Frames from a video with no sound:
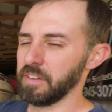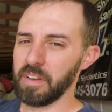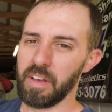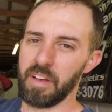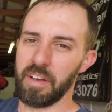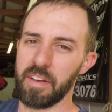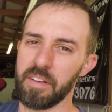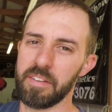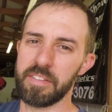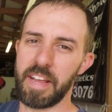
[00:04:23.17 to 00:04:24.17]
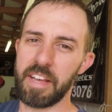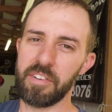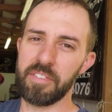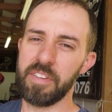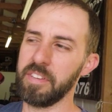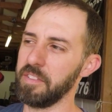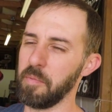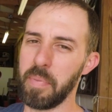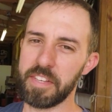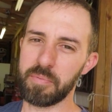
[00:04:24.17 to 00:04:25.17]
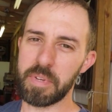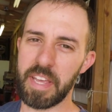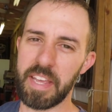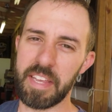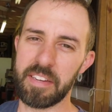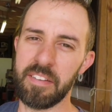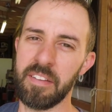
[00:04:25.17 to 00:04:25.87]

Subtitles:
down the best we can,